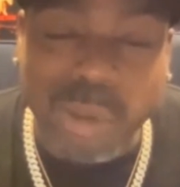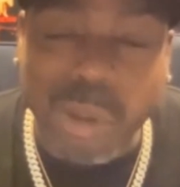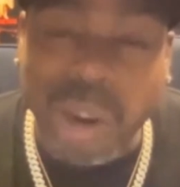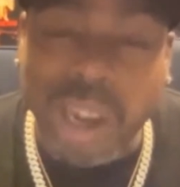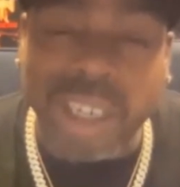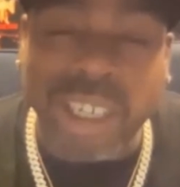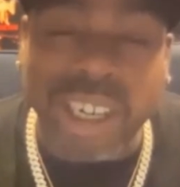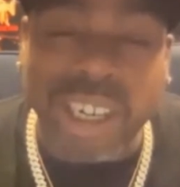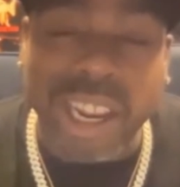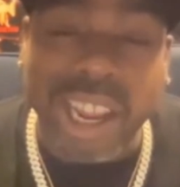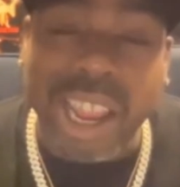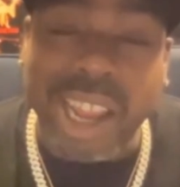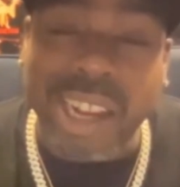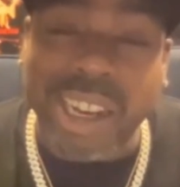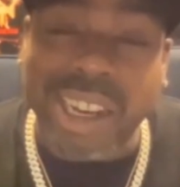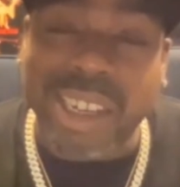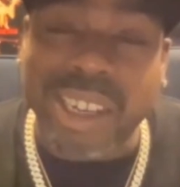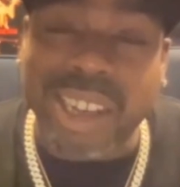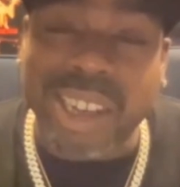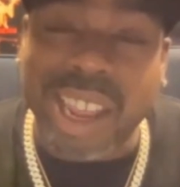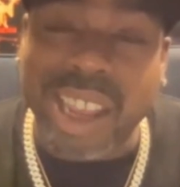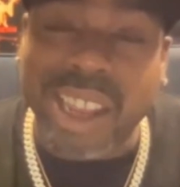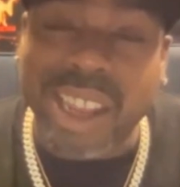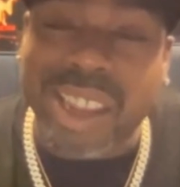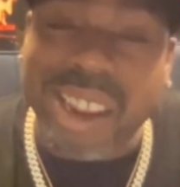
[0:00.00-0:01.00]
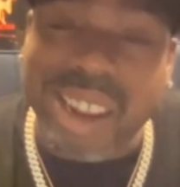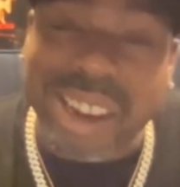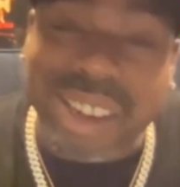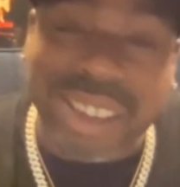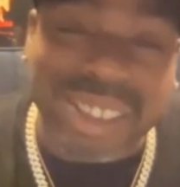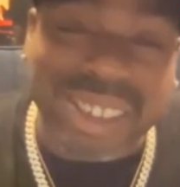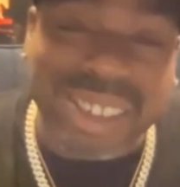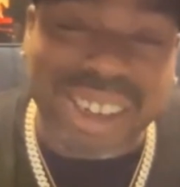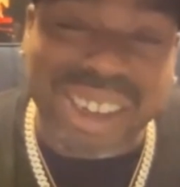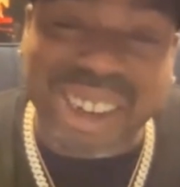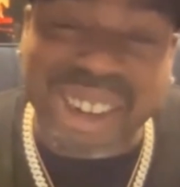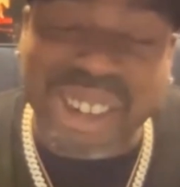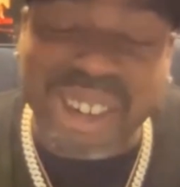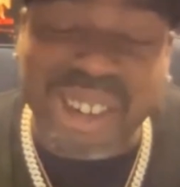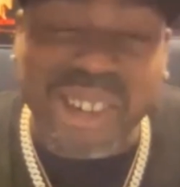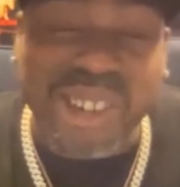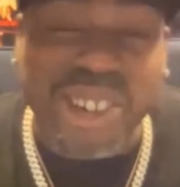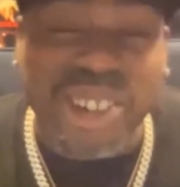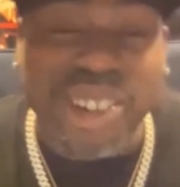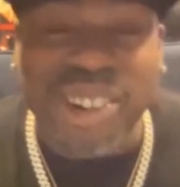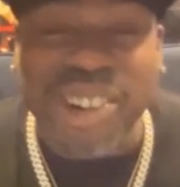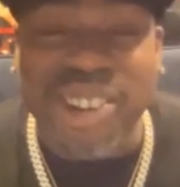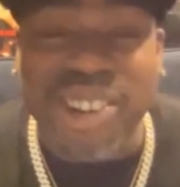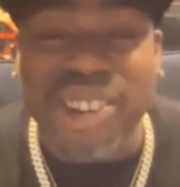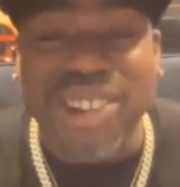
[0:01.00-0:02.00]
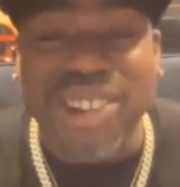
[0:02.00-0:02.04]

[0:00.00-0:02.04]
Ray J had the daycare center going